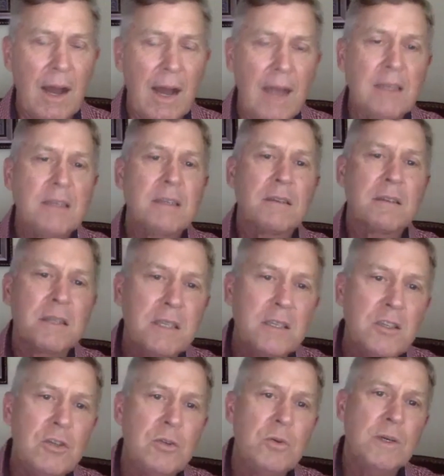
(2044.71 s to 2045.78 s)
I still
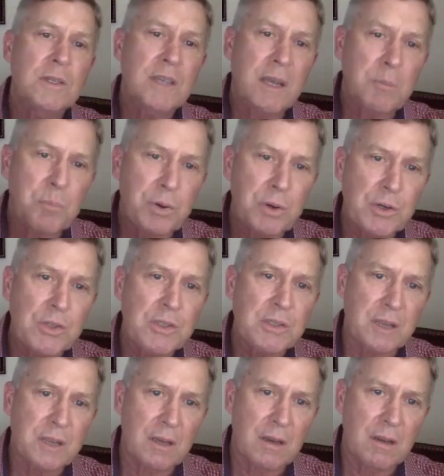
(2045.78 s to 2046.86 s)
need you as a
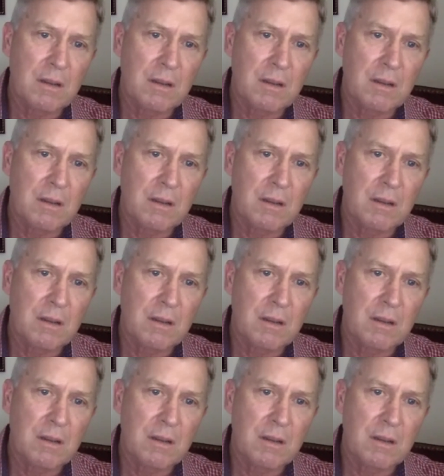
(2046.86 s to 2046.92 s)
person